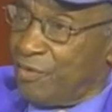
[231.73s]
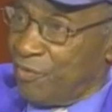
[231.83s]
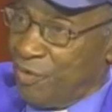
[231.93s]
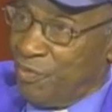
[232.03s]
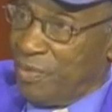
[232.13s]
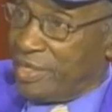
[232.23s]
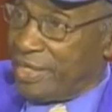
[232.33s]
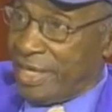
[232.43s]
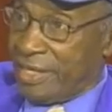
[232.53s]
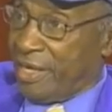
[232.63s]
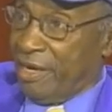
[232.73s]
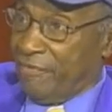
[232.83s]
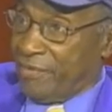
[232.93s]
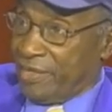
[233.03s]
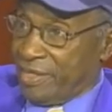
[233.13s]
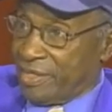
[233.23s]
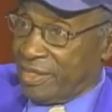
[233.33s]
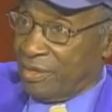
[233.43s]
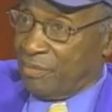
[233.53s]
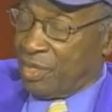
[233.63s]
arithmetic,
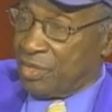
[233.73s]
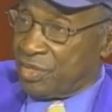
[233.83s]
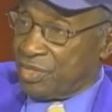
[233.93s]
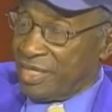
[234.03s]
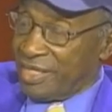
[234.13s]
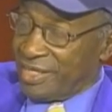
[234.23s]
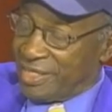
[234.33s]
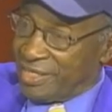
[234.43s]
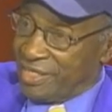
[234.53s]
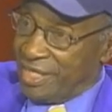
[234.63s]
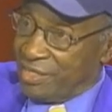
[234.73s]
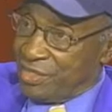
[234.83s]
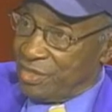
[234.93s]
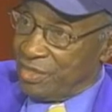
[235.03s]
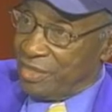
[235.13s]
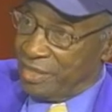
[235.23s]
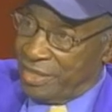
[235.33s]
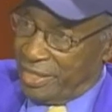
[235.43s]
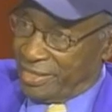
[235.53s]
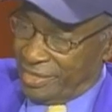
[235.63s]
everything, because their
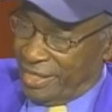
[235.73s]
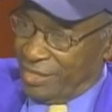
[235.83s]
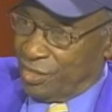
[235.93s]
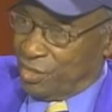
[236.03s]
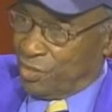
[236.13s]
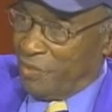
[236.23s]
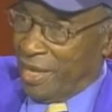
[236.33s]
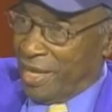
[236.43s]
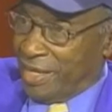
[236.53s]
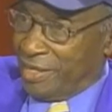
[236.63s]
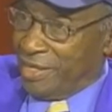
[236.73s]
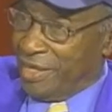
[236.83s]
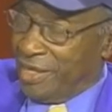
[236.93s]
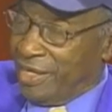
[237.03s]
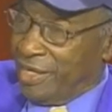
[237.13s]
attention span, it